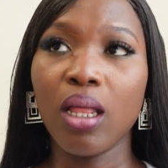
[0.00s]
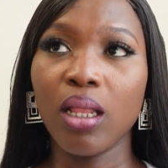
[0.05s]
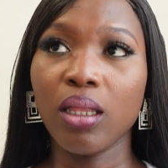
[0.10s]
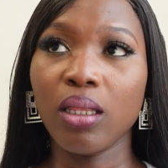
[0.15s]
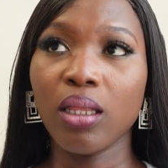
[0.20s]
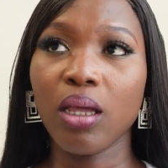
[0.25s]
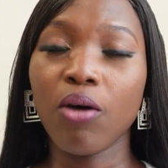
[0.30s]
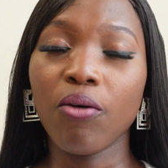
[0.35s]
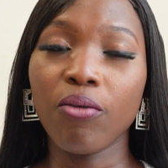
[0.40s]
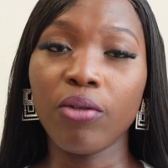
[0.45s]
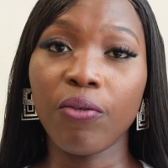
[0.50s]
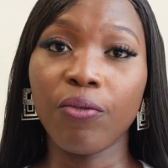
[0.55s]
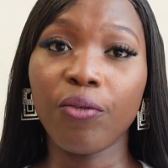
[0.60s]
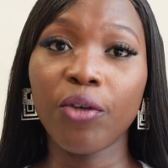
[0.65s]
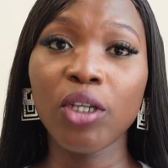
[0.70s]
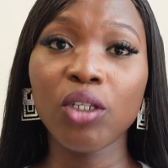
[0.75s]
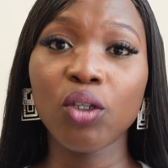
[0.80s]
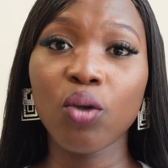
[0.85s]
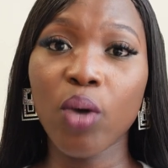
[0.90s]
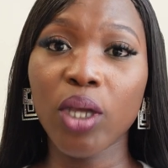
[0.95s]
Now, the
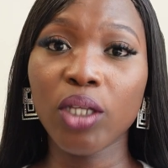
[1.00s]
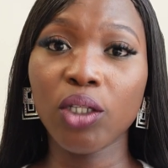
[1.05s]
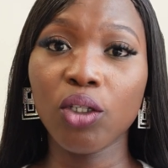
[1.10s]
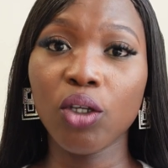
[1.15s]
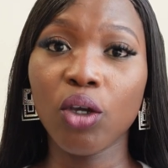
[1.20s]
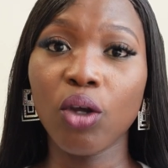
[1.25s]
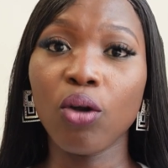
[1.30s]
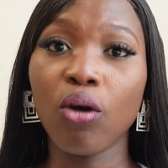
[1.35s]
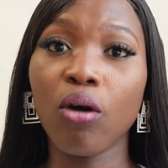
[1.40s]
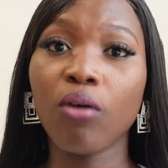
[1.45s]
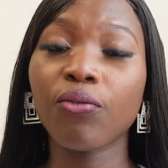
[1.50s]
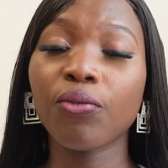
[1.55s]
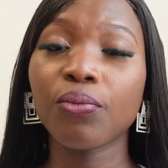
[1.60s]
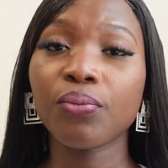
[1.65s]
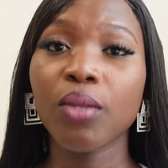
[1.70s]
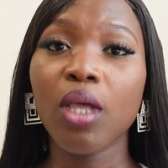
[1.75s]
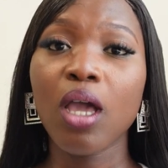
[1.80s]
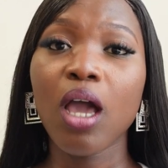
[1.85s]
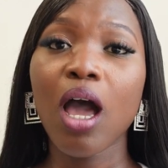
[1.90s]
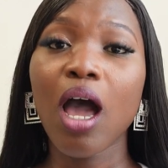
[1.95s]
first question of
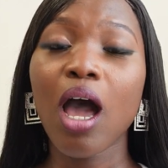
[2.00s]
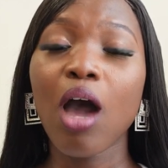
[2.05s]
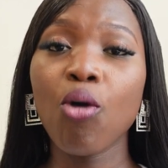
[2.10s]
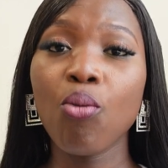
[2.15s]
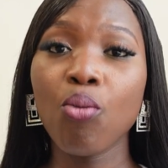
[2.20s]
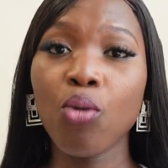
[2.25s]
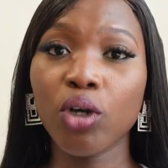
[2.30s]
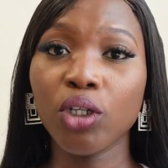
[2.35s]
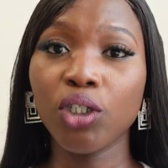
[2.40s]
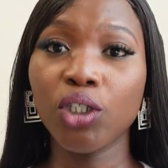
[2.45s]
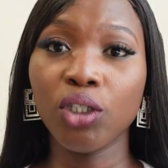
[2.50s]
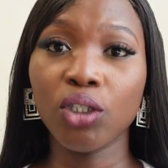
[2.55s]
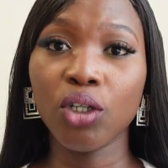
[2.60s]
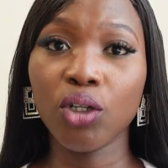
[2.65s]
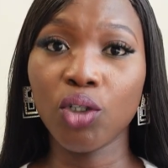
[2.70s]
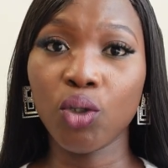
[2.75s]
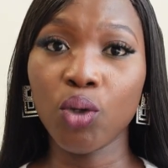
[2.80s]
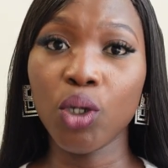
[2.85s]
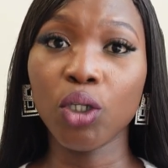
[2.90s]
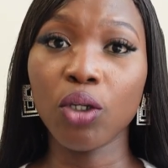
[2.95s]
how much is
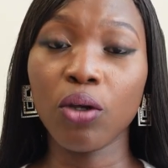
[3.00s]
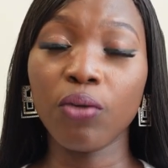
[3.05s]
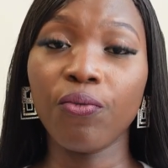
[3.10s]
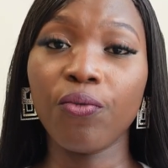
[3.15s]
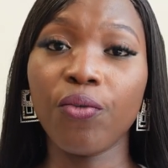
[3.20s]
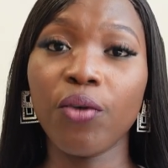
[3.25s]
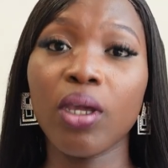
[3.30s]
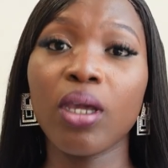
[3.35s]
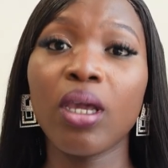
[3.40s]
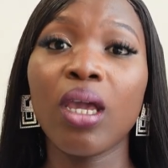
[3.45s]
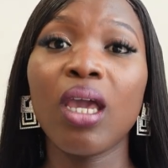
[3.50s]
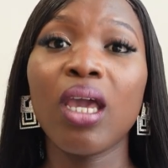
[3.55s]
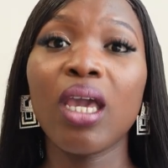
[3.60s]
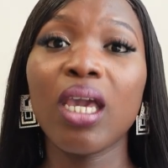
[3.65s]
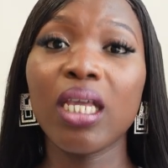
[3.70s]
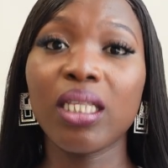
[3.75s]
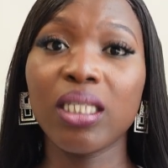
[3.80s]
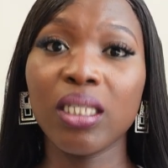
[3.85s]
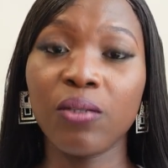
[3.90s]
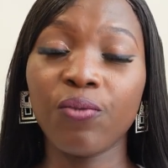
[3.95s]
your tuition fee,
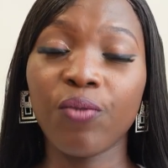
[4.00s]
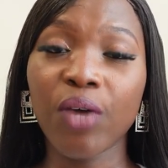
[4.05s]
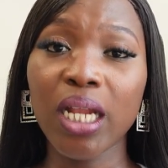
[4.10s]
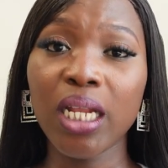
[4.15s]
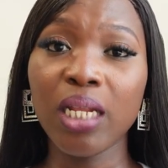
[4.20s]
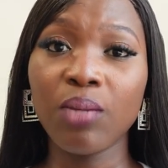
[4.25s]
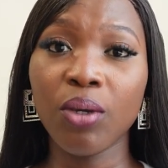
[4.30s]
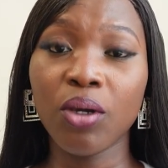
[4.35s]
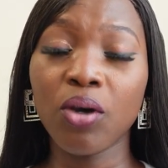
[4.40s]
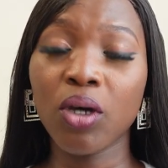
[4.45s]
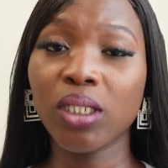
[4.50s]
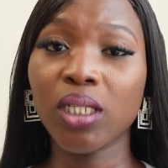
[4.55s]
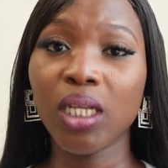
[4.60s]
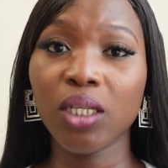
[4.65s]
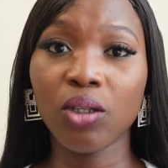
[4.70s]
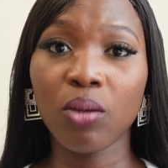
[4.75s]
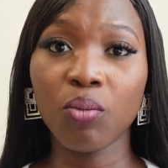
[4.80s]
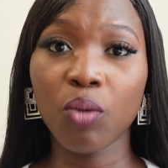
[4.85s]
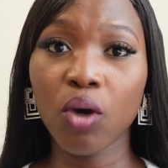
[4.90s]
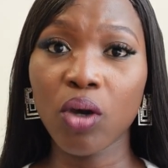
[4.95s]
it is valid because there are
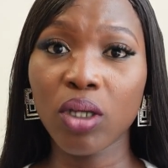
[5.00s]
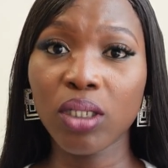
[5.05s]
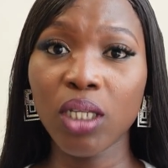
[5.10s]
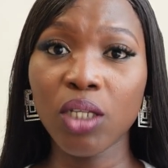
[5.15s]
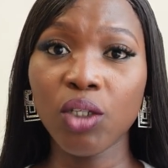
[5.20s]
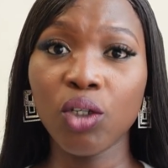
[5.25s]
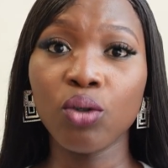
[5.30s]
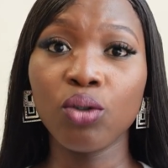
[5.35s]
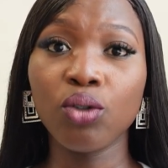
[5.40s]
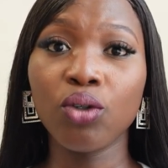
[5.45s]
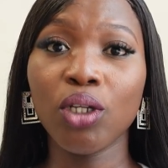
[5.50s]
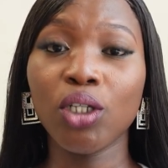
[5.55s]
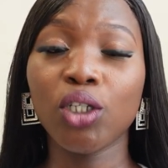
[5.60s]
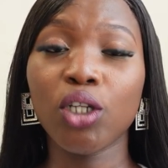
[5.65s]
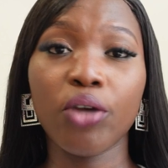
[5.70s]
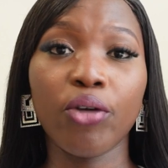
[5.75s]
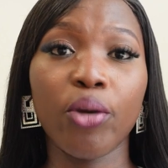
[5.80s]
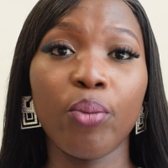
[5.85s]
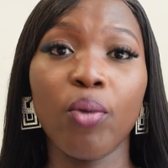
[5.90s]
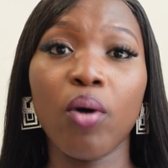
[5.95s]
some courses you do in
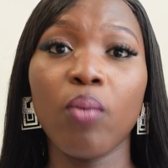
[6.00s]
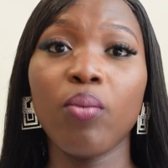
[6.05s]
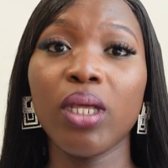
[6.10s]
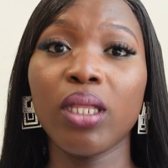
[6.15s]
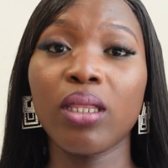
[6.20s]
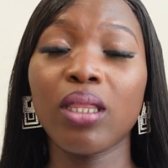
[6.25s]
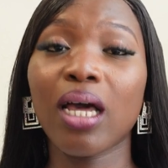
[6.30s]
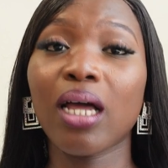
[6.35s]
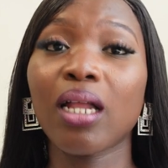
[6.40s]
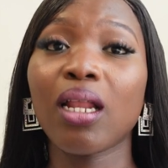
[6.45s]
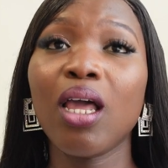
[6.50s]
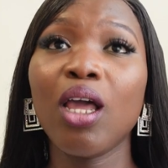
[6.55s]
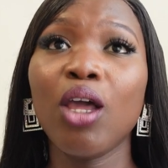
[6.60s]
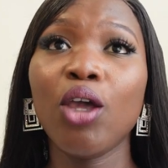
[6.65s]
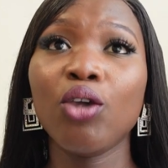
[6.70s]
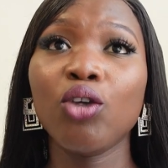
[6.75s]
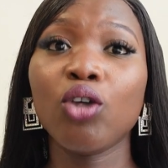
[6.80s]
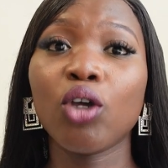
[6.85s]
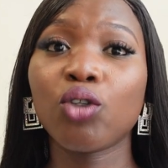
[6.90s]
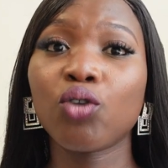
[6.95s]
Czech Republic that
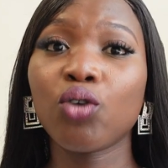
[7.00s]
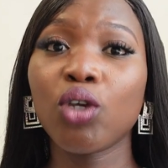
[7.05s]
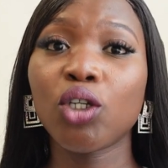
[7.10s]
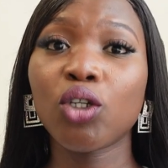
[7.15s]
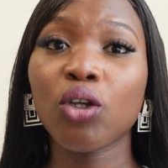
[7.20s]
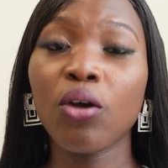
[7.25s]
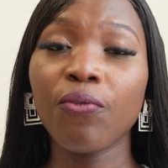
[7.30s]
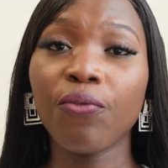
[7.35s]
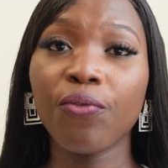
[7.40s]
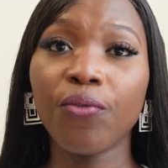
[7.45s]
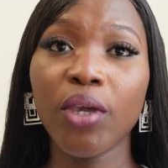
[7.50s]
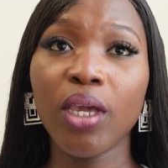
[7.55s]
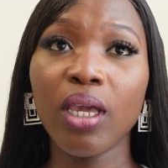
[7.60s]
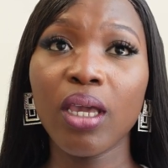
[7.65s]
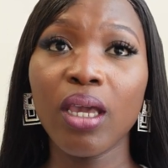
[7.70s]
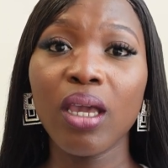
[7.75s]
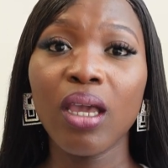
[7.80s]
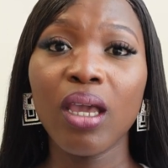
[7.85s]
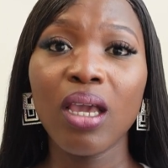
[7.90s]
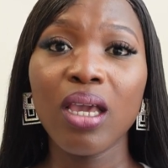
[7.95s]
your tuition
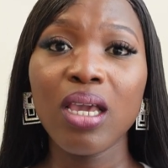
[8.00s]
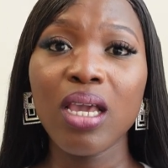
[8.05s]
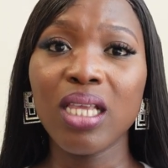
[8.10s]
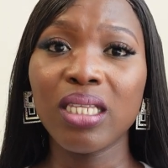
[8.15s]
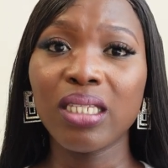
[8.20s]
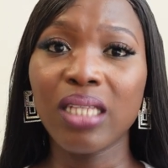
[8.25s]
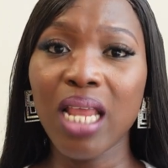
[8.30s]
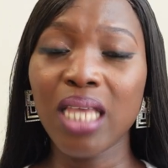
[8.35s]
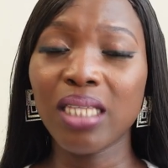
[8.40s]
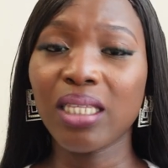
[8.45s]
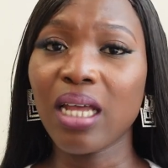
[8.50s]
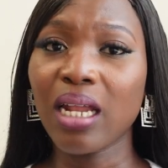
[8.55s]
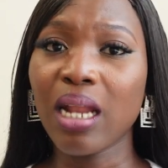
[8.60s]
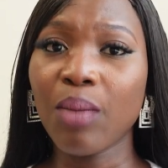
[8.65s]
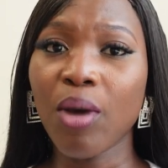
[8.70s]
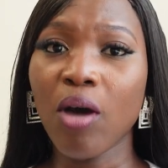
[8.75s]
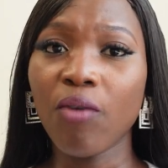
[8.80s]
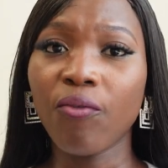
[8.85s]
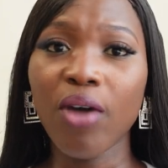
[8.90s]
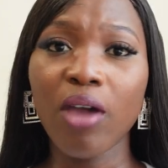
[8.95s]
fee is less than
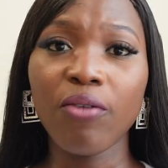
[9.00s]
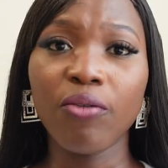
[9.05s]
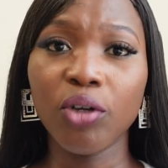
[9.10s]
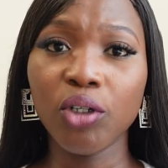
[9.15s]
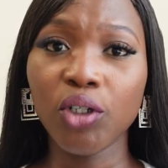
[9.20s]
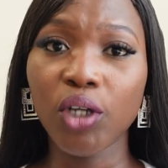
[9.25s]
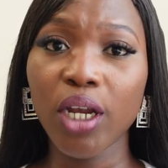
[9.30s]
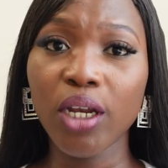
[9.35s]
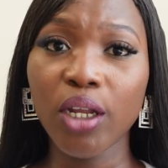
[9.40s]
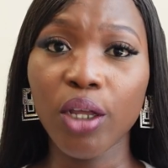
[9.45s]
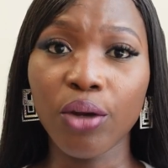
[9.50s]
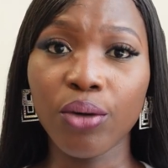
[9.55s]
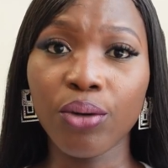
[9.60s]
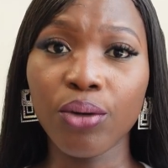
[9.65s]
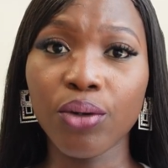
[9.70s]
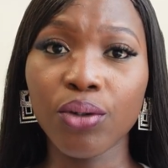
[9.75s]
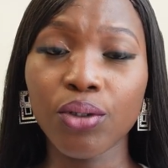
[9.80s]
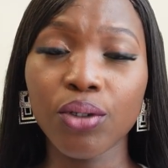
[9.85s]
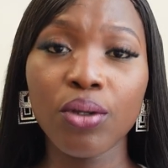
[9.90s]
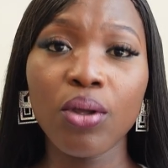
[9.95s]
about 500
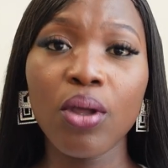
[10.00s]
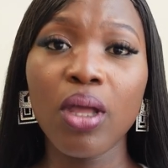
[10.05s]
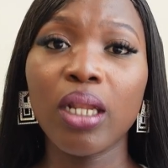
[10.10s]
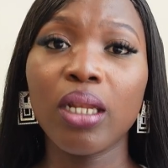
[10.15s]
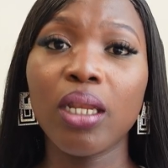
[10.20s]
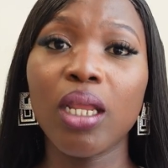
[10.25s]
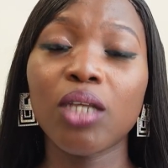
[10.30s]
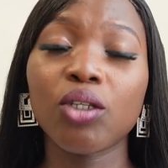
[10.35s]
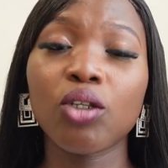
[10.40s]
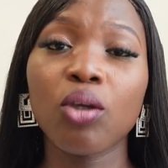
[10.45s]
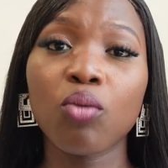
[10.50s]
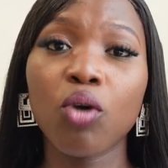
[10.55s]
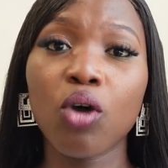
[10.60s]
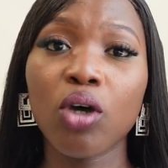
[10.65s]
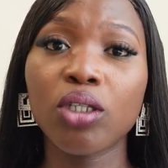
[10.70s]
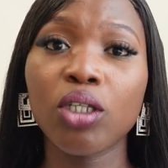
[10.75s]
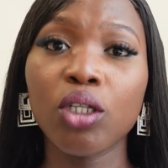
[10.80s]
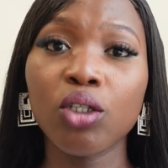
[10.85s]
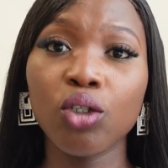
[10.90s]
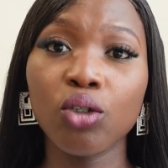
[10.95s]
euros. There are some
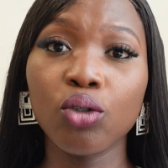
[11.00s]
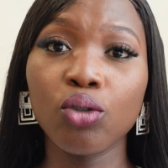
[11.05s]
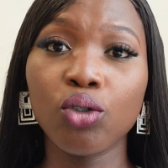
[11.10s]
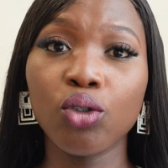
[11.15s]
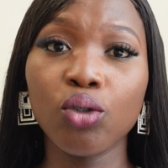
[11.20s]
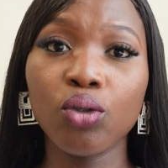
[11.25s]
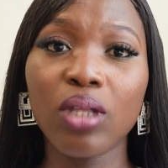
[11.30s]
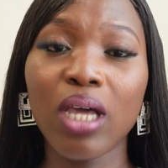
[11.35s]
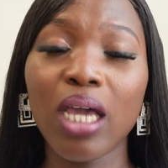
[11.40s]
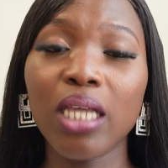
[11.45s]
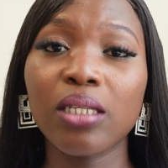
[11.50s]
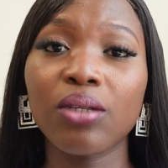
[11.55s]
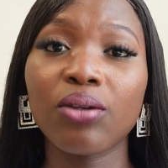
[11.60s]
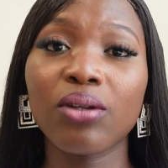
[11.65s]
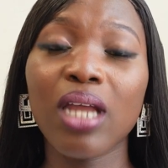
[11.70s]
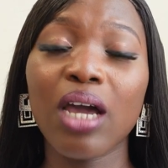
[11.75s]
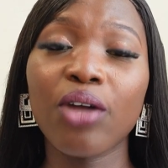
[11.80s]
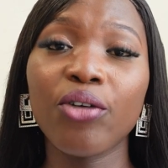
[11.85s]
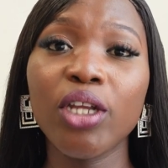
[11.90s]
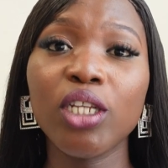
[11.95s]
courses you do that
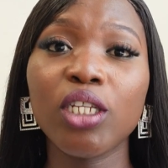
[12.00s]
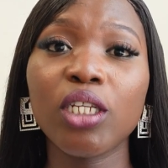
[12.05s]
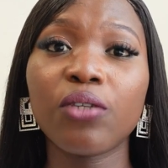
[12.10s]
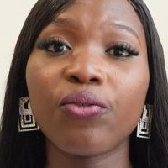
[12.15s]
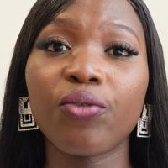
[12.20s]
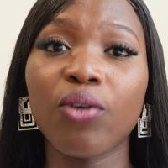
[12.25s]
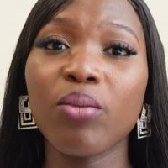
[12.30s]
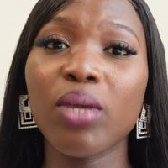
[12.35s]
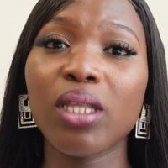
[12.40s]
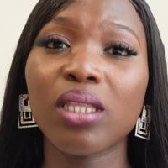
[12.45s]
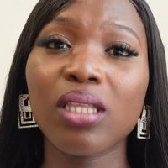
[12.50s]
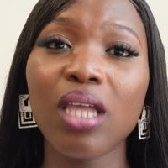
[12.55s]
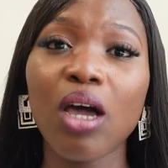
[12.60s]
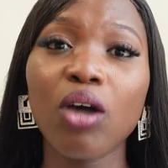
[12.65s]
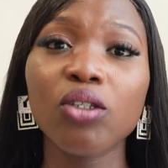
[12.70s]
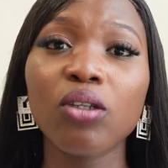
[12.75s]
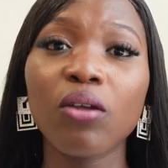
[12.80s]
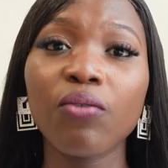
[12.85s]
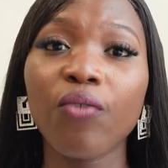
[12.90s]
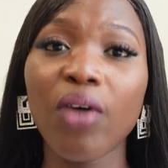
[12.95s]
ranges from
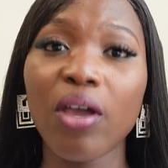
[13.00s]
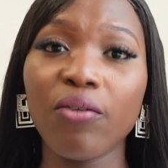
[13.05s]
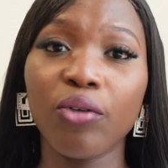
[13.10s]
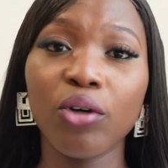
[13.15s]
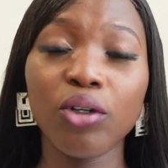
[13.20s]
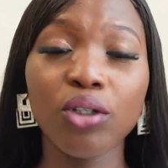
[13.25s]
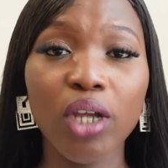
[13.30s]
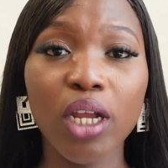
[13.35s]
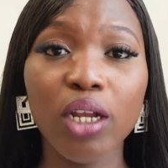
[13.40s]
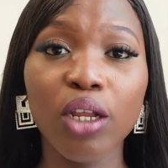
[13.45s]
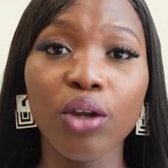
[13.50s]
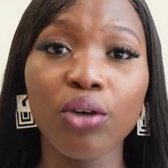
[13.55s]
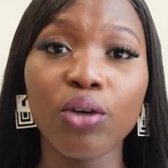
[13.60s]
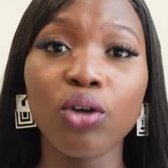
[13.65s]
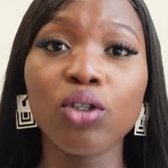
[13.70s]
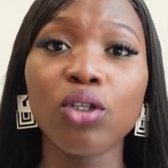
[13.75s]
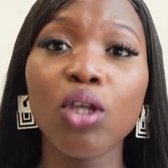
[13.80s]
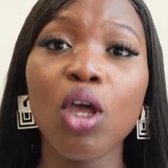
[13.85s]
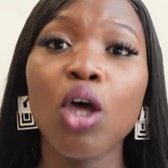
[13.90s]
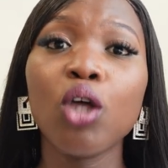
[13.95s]
1,500
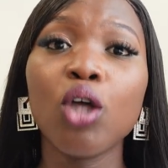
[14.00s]
euros